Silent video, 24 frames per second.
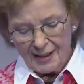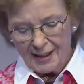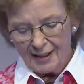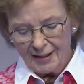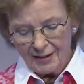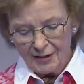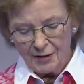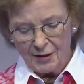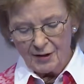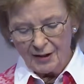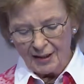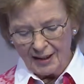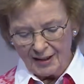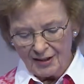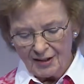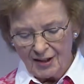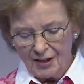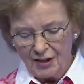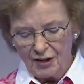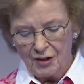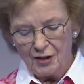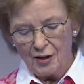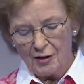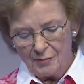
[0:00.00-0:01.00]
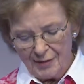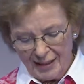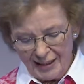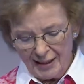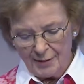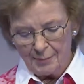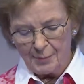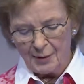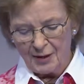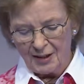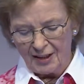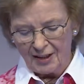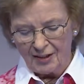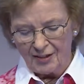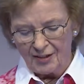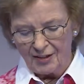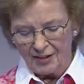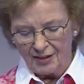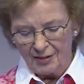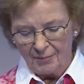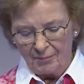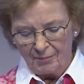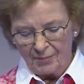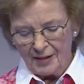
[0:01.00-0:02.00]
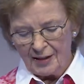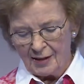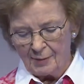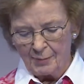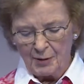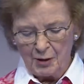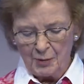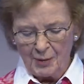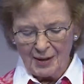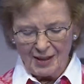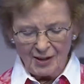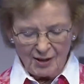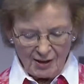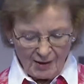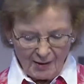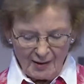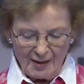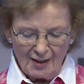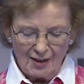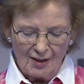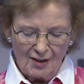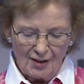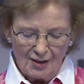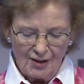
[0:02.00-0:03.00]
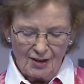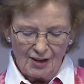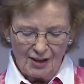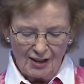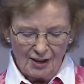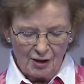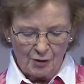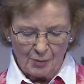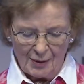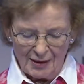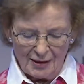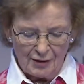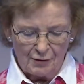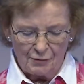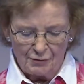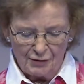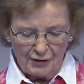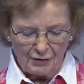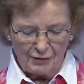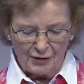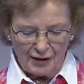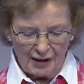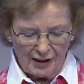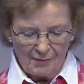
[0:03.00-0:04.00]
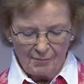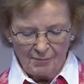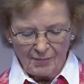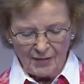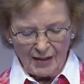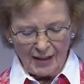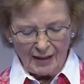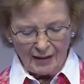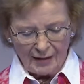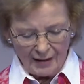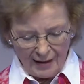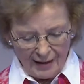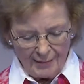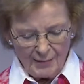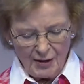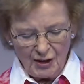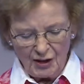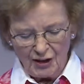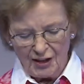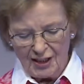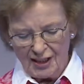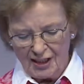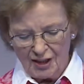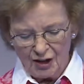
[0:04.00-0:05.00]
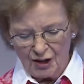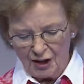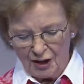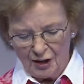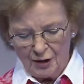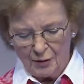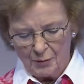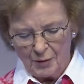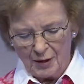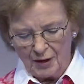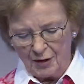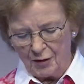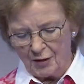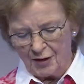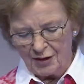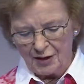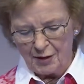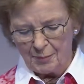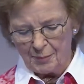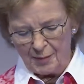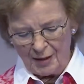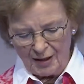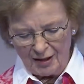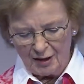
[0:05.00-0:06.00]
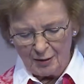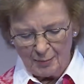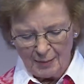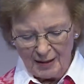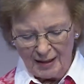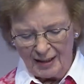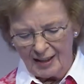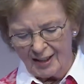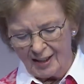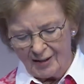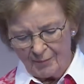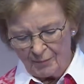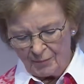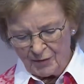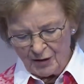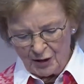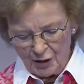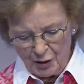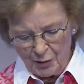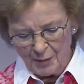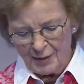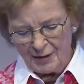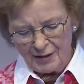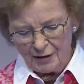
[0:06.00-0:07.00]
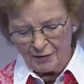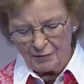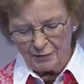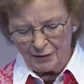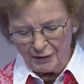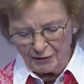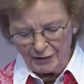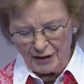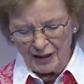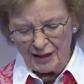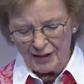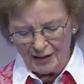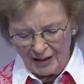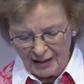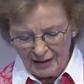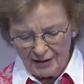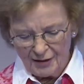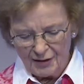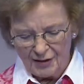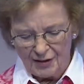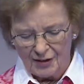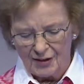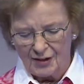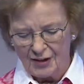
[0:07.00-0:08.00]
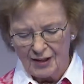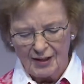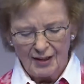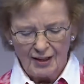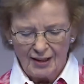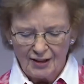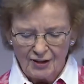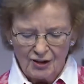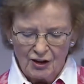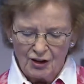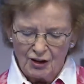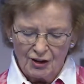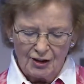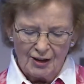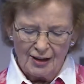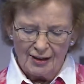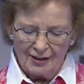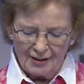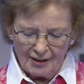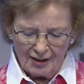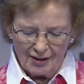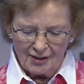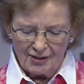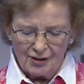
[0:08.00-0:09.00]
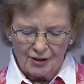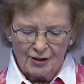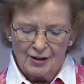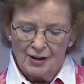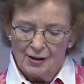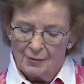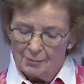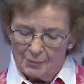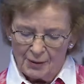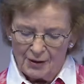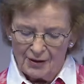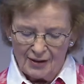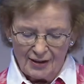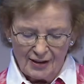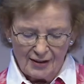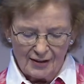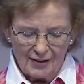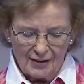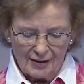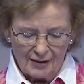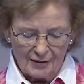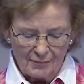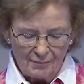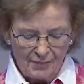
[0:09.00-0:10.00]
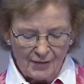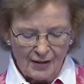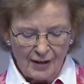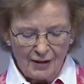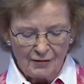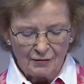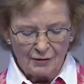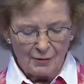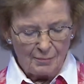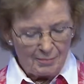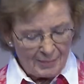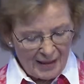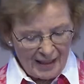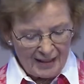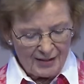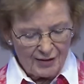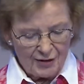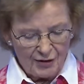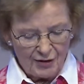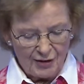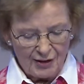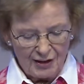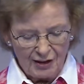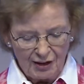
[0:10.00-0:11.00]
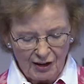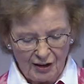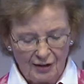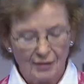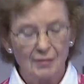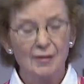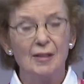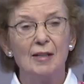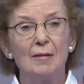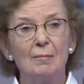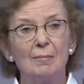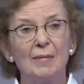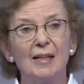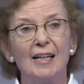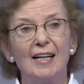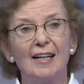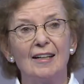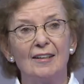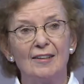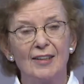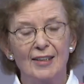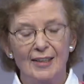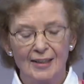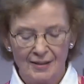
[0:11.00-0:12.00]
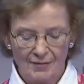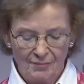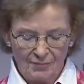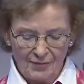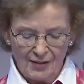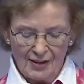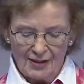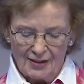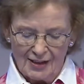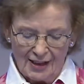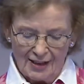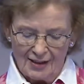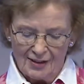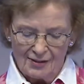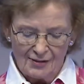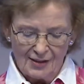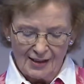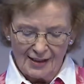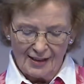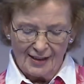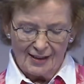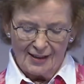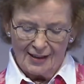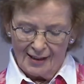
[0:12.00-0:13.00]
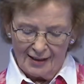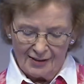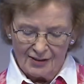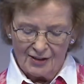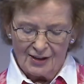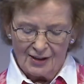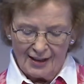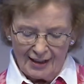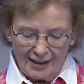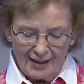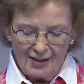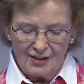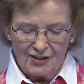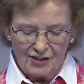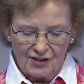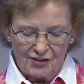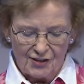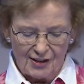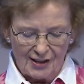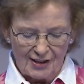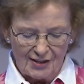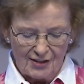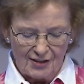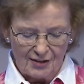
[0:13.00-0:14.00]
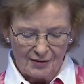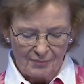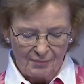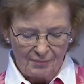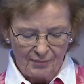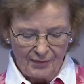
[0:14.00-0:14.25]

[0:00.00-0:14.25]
Health Organization already predicts that between 2030 and 2050, climate change will cause approximately 250,000 additional deaths per year from malnutrition, malaria, diarrhea, and heat stress.